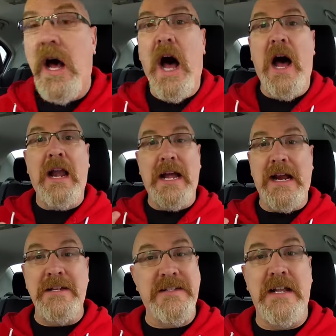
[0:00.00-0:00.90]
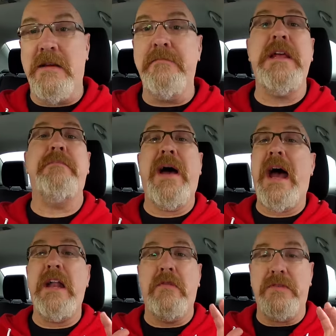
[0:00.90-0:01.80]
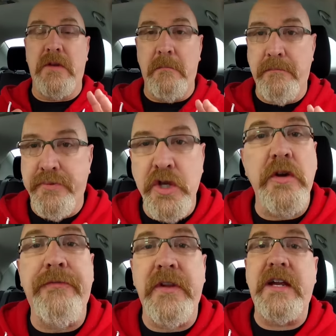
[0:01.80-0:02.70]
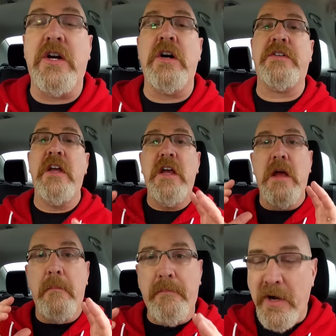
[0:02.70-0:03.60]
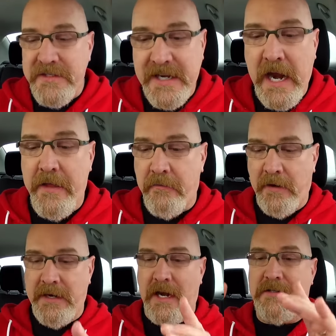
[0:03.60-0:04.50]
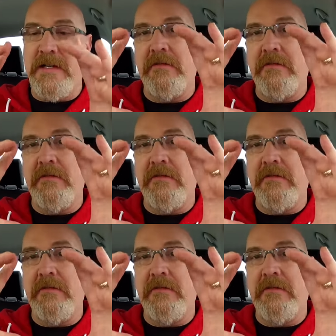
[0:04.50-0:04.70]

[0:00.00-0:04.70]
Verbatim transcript: Uh, like I said, the meat patty was beautifully cooked, put together really nicely.